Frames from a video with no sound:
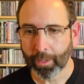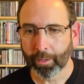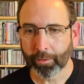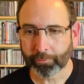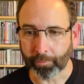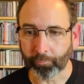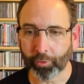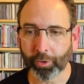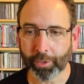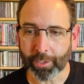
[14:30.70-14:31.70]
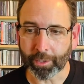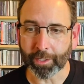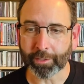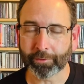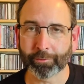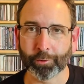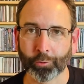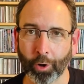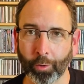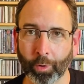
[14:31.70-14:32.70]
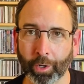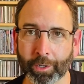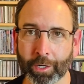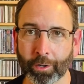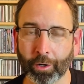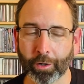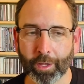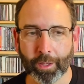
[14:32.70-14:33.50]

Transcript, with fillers: Some really nice guitar work here.